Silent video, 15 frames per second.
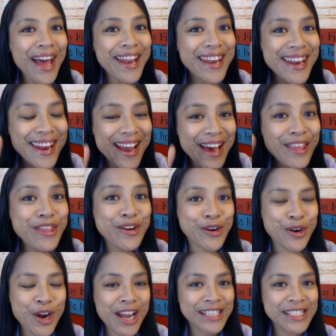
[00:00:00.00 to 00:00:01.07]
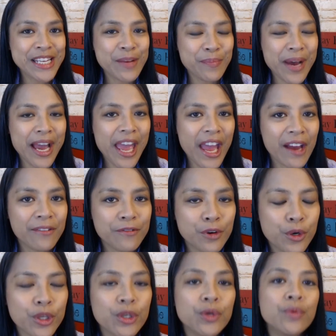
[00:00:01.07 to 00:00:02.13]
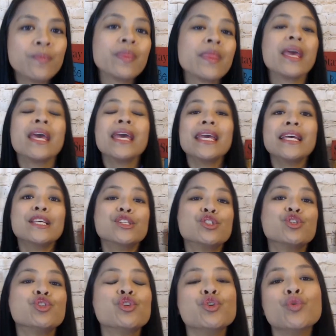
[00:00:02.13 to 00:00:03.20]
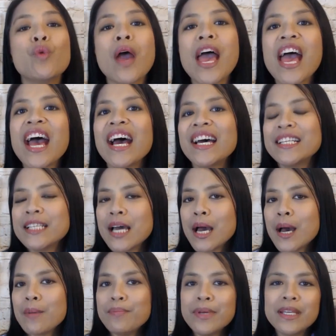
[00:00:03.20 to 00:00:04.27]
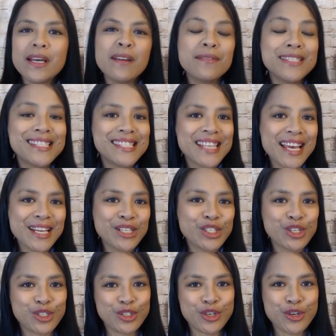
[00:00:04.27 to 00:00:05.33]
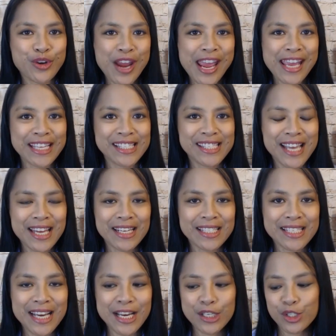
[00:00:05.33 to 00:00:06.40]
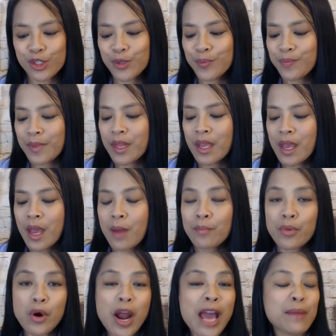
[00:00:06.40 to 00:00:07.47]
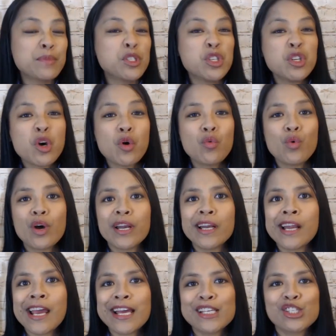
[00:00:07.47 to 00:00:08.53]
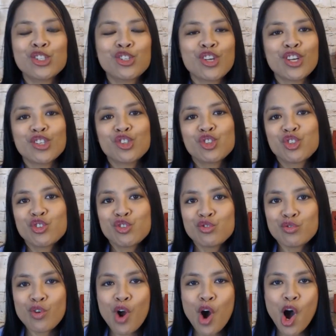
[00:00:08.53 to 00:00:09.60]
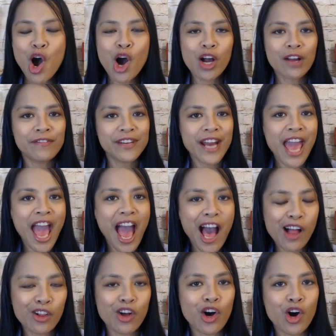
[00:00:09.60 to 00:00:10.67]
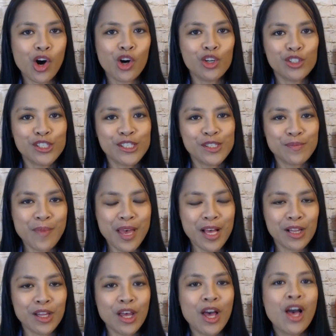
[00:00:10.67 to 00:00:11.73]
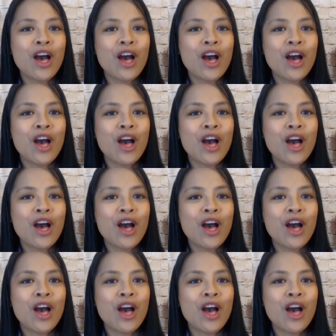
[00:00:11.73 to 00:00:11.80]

another tip I have for you is to add a bit of scent to your hand sanitizer. Perhaps you don't want it as strong of an alcohol smell